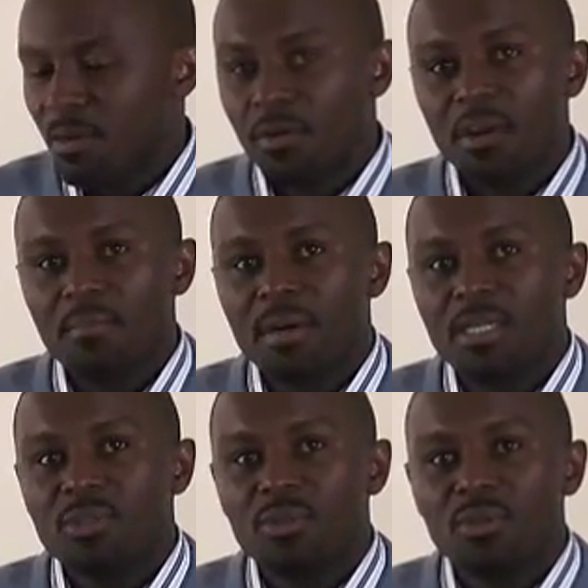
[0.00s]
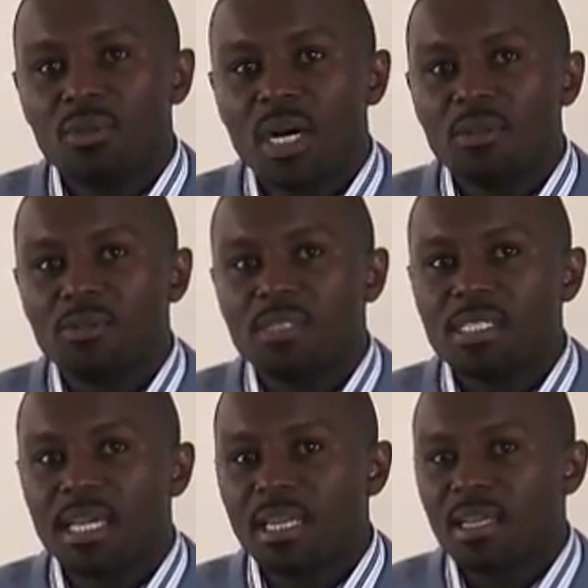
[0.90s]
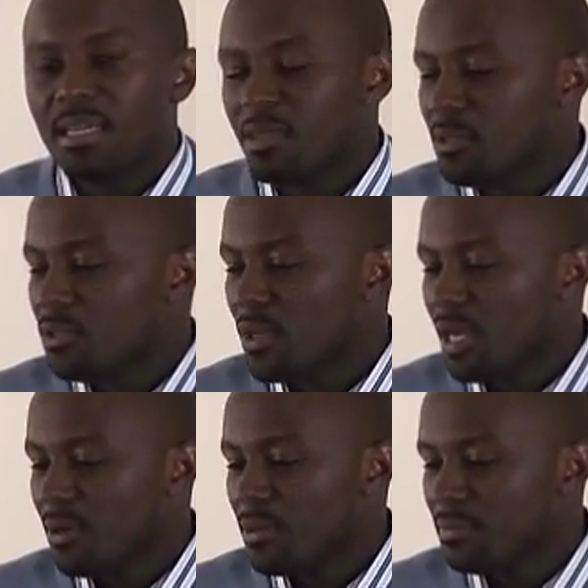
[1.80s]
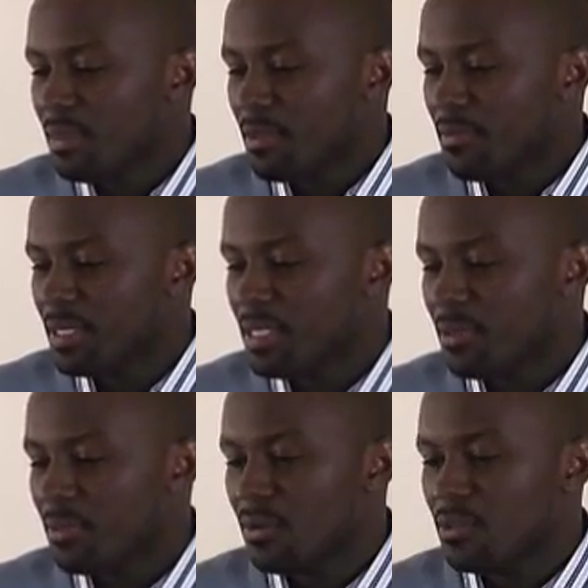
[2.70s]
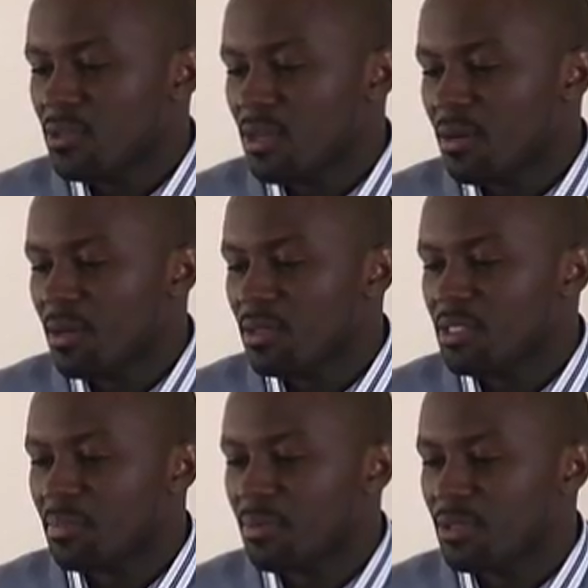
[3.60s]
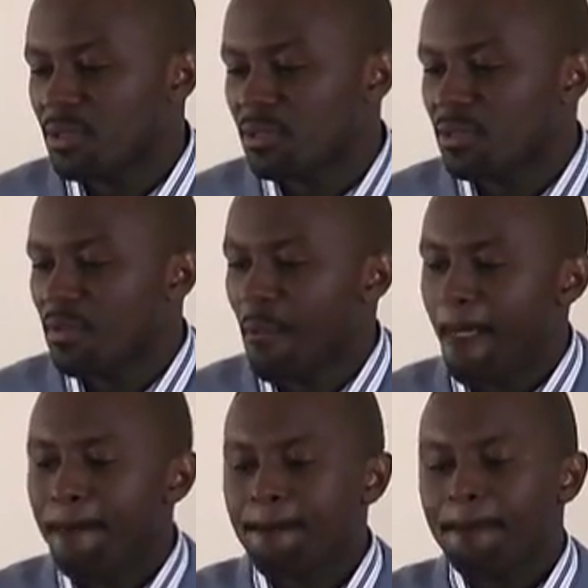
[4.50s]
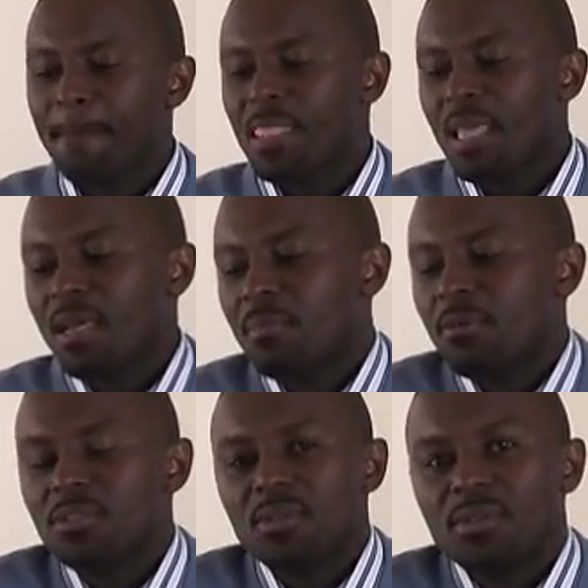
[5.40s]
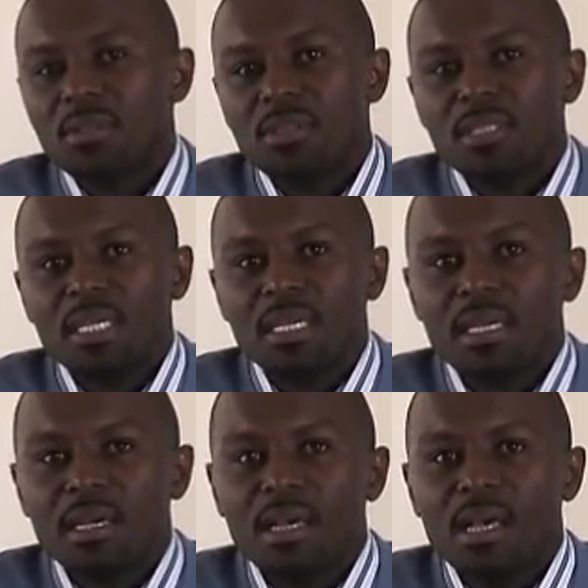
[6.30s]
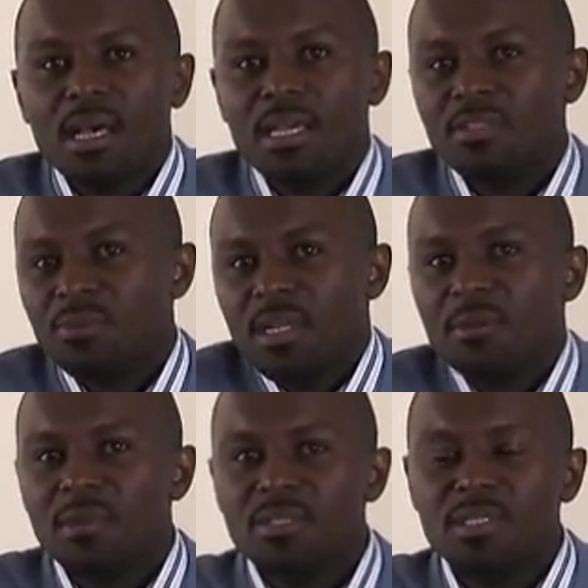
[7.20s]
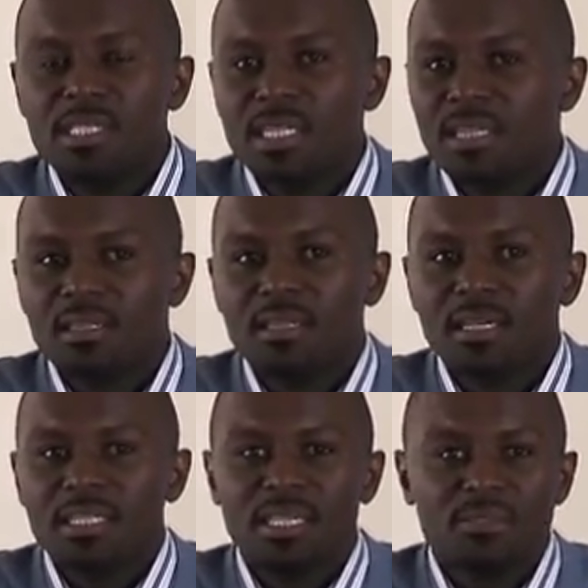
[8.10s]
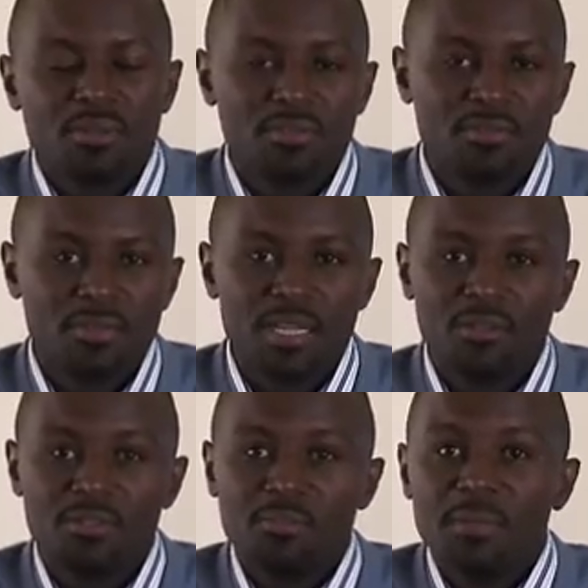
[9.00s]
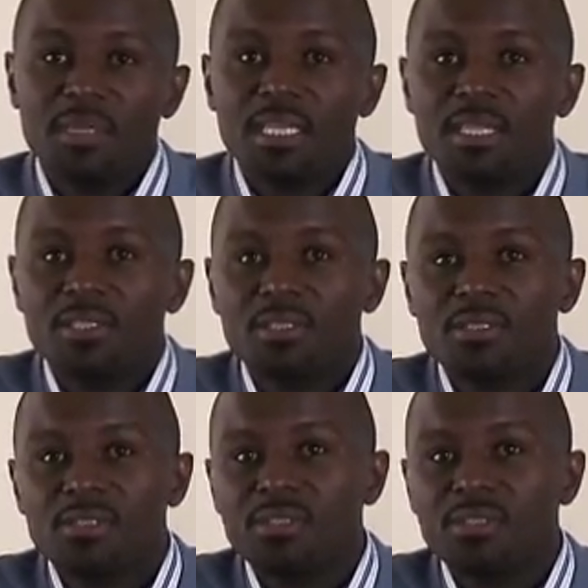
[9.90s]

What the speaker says: Going back to how to design a clinical trial, the first thing we're going to talk about is a protocol. And a protocol is really what you see in a title of a lot of publications.